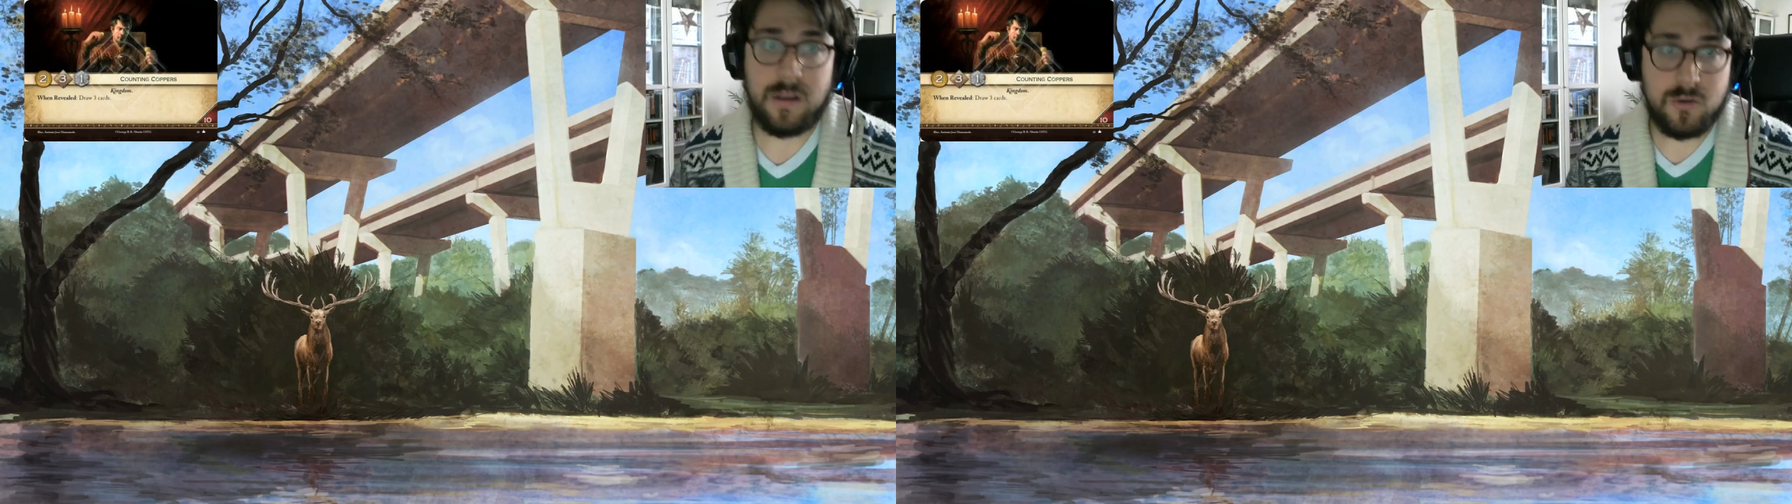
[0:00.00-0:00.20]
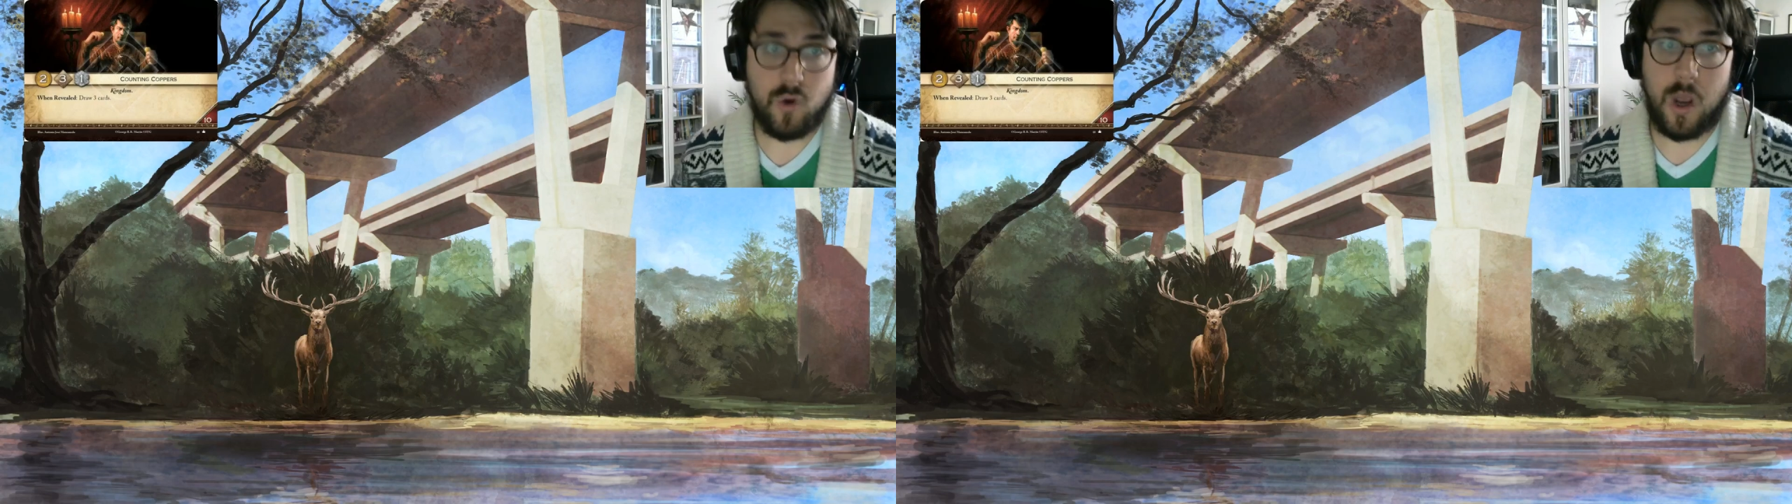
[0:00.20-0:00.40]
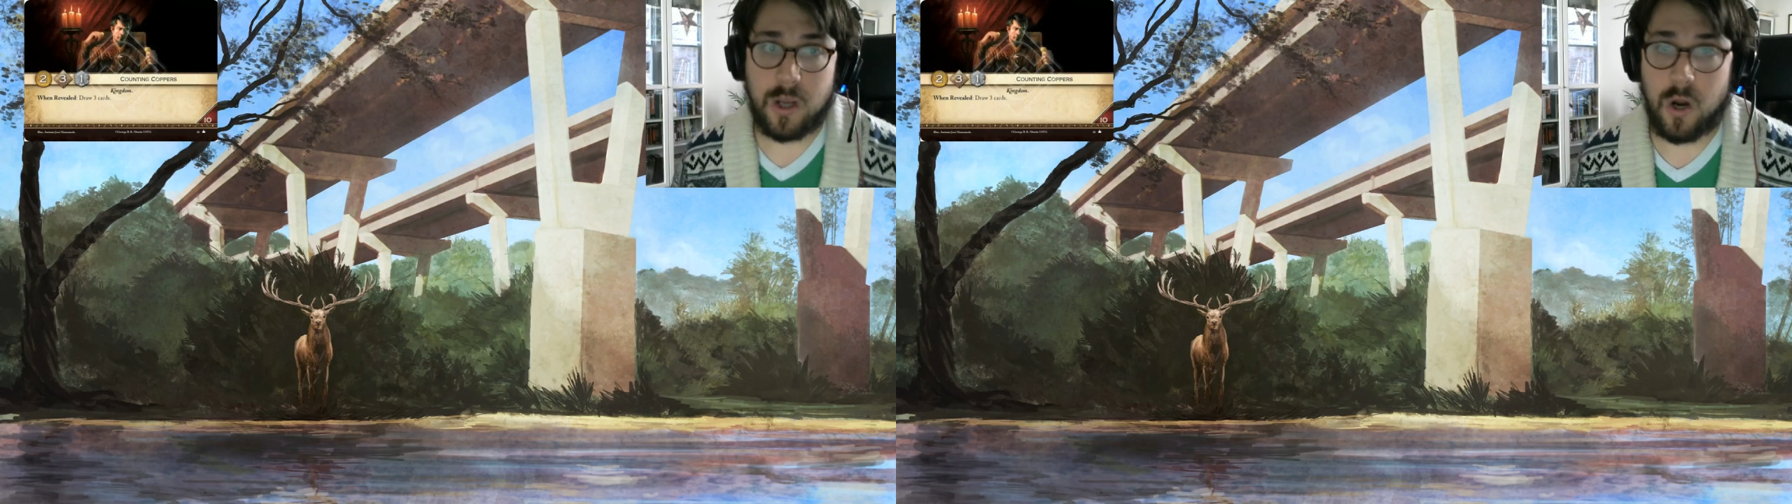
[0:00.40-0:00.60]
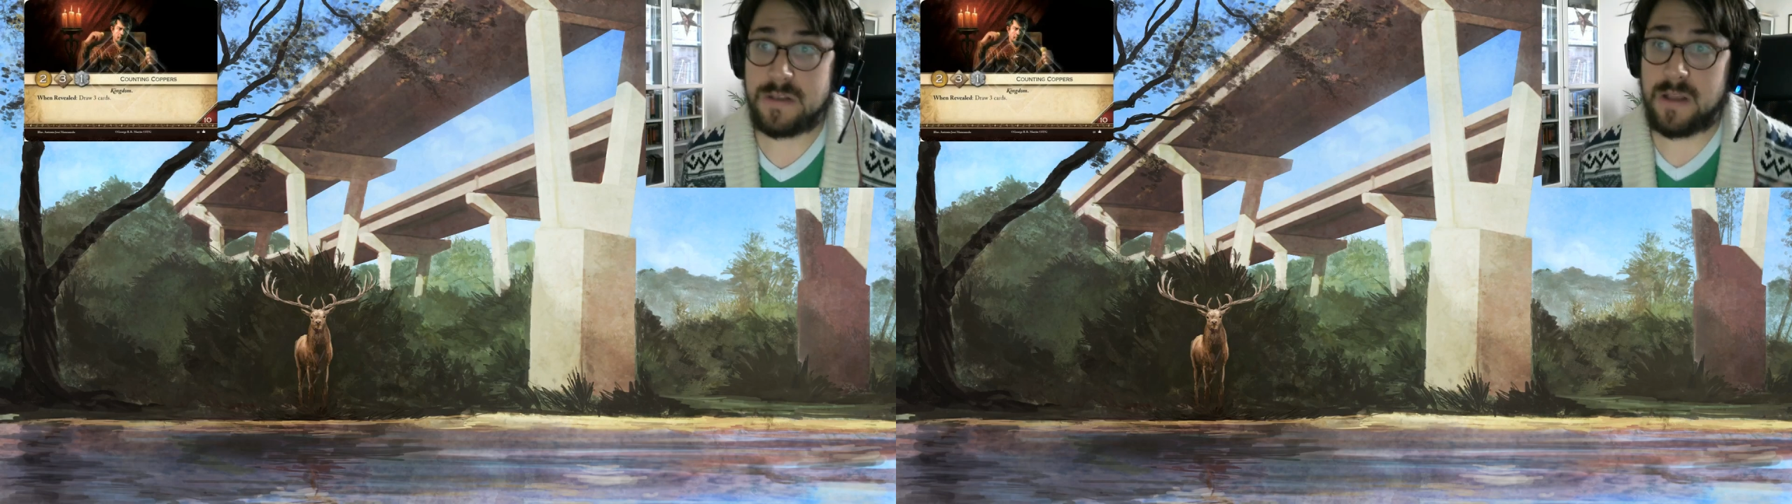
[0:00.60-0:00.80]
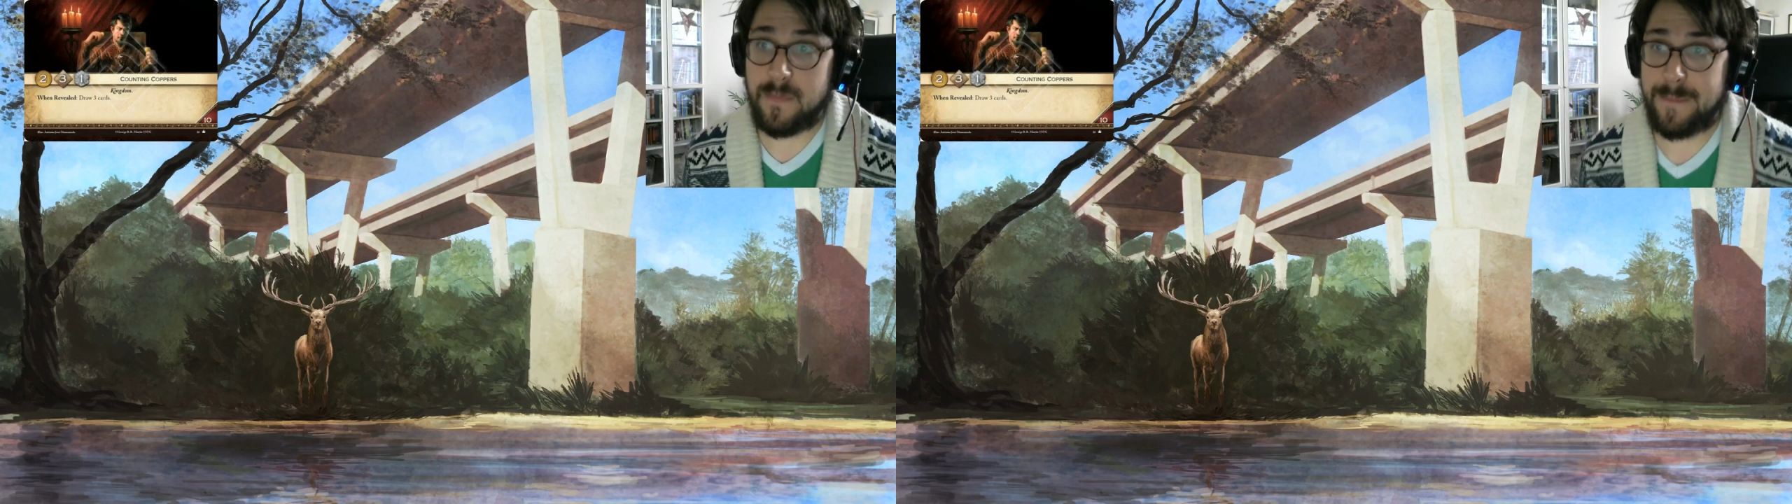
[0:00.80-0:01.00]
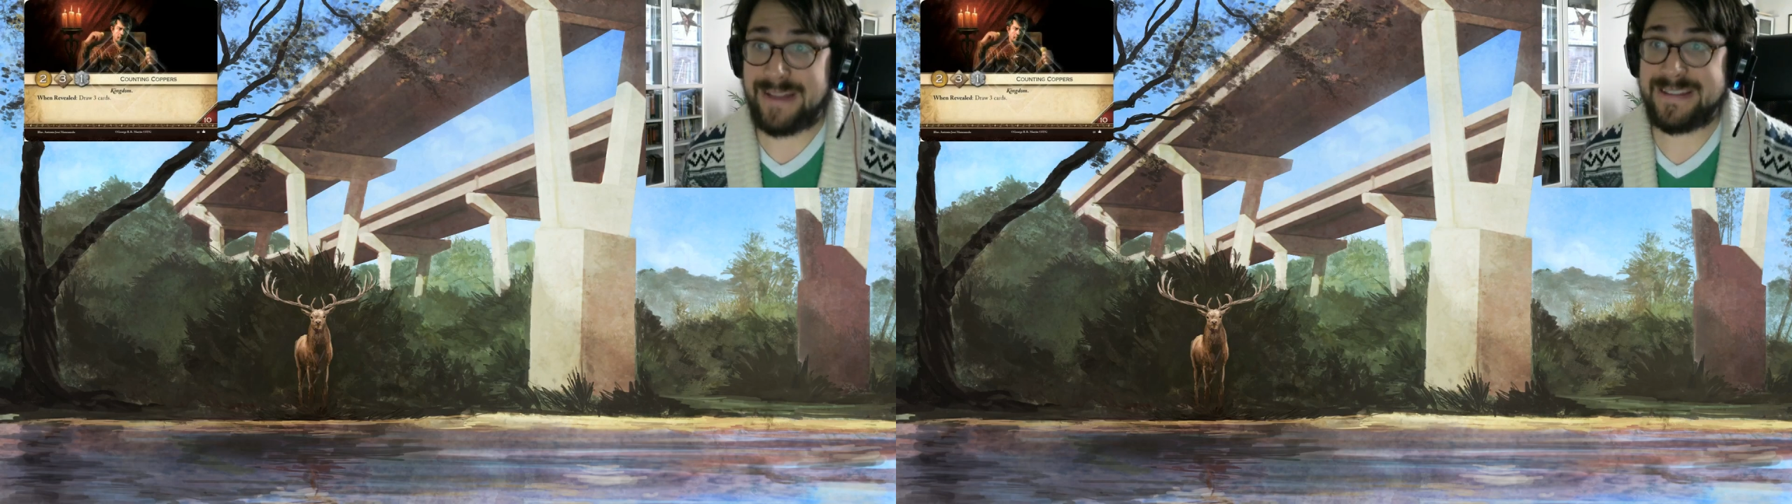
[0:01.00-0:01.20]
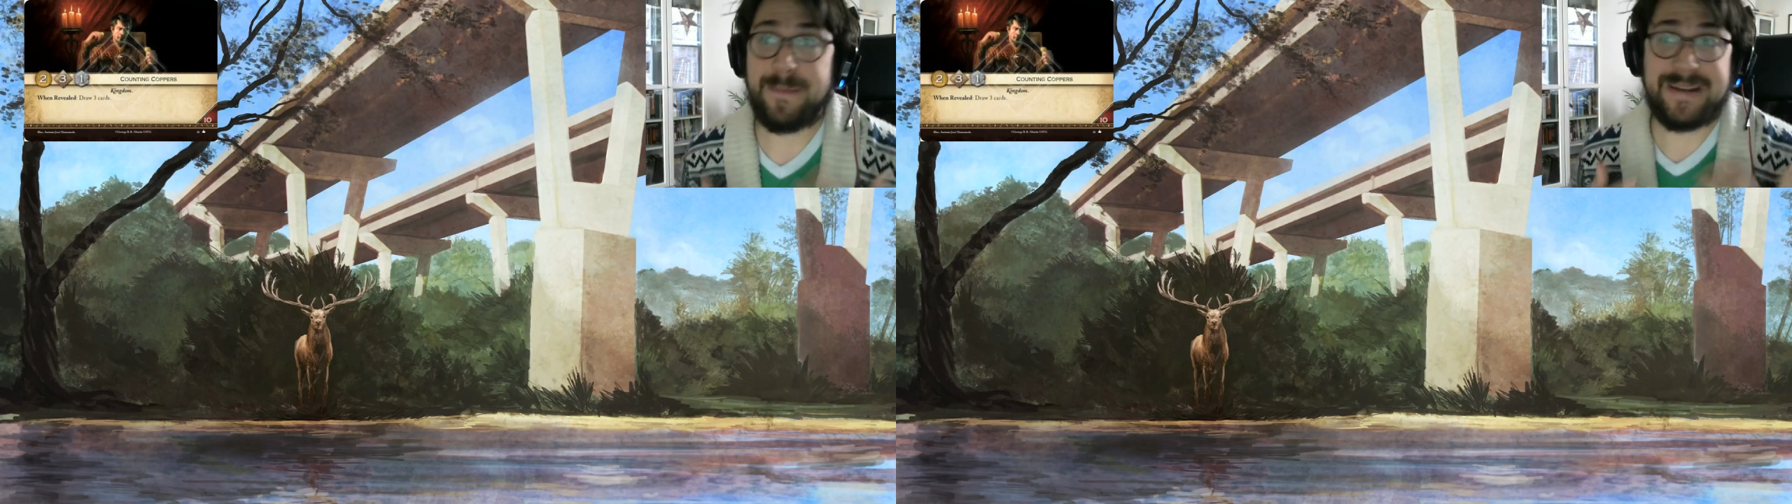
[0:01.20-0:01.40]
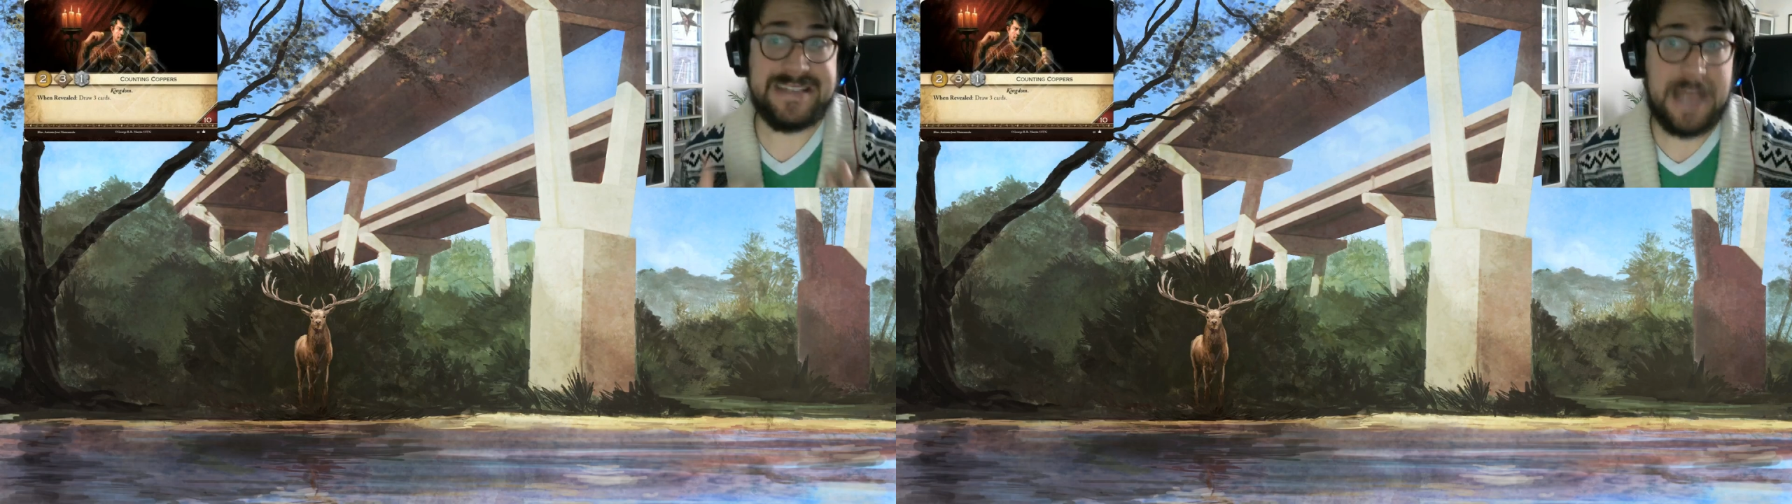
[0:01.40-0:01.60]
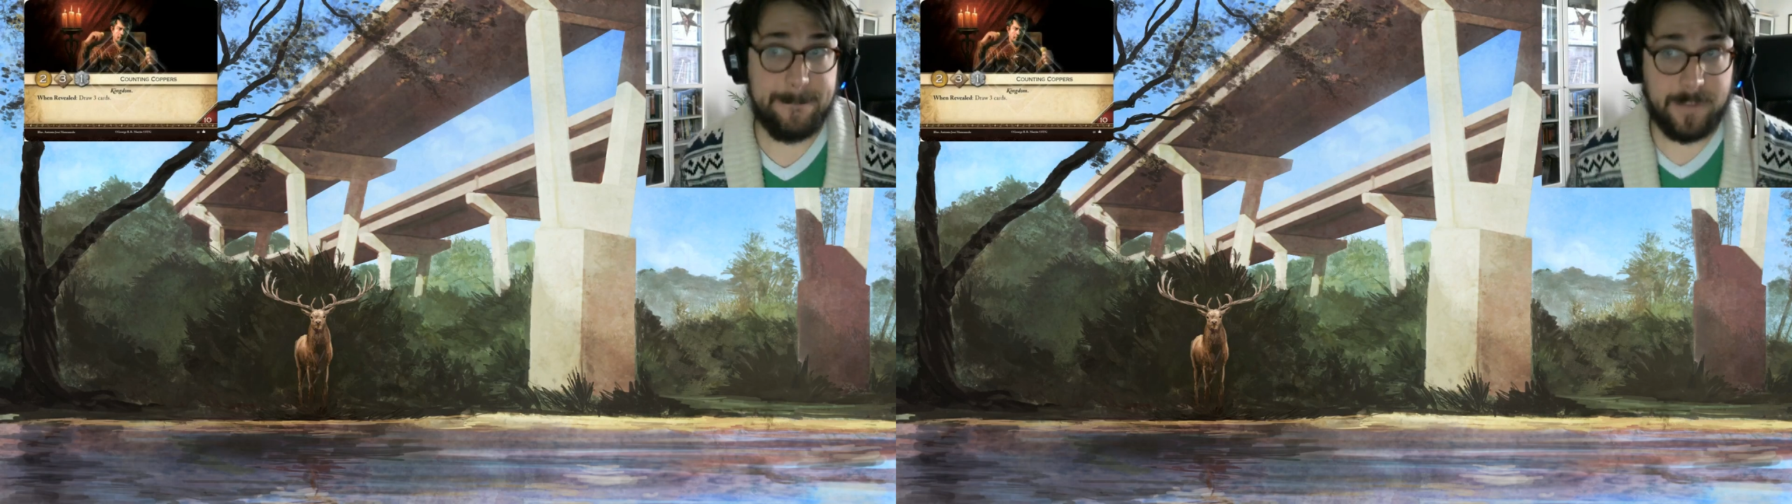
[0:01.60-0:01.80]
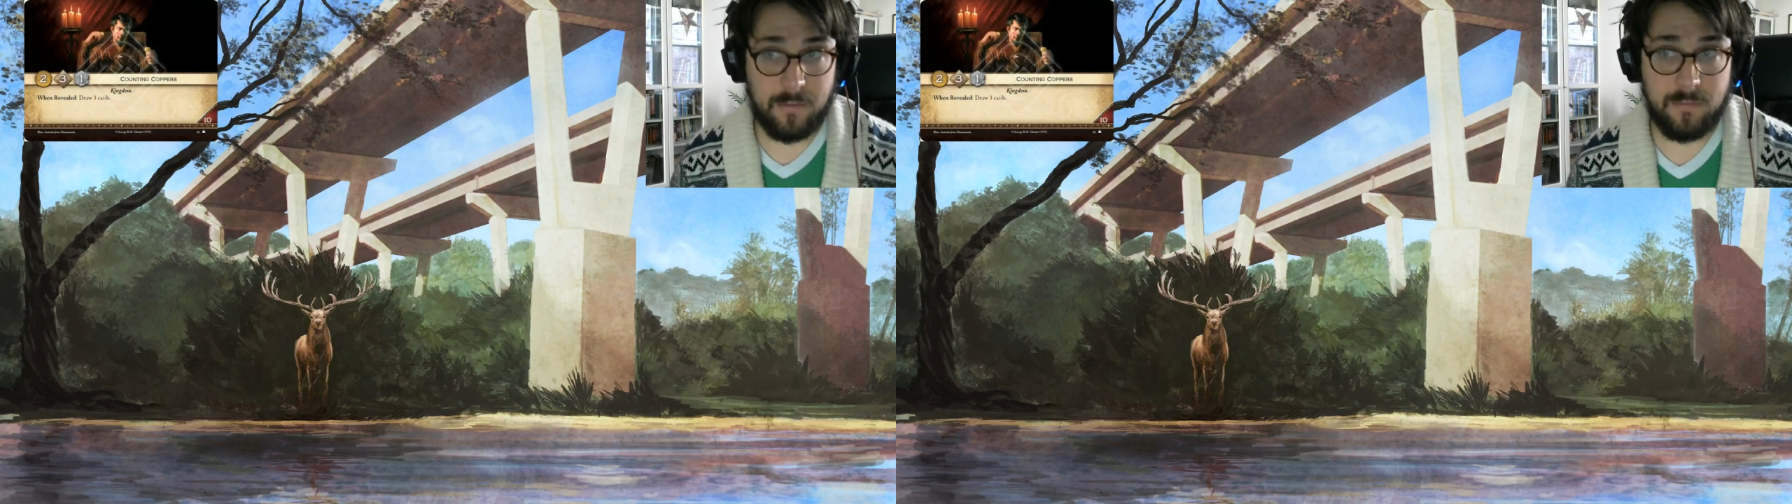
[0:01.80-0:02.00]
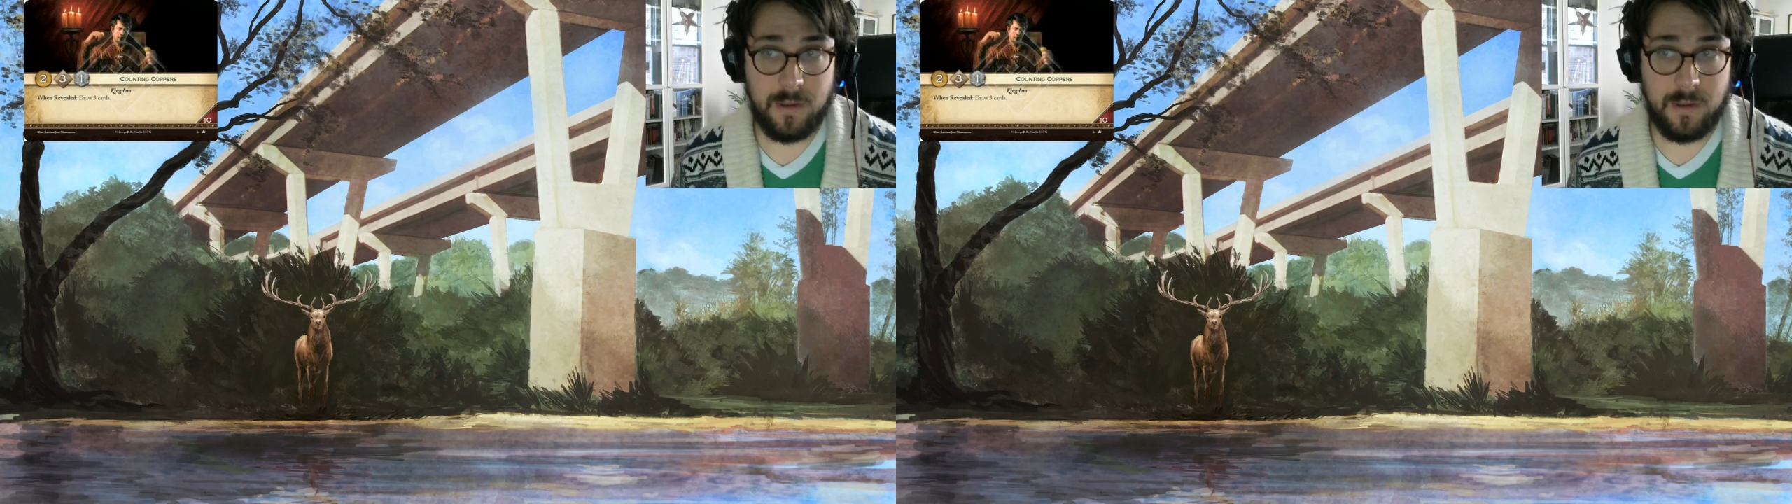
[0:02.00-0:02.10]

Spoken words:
drawing cards, is often balanced about tempo.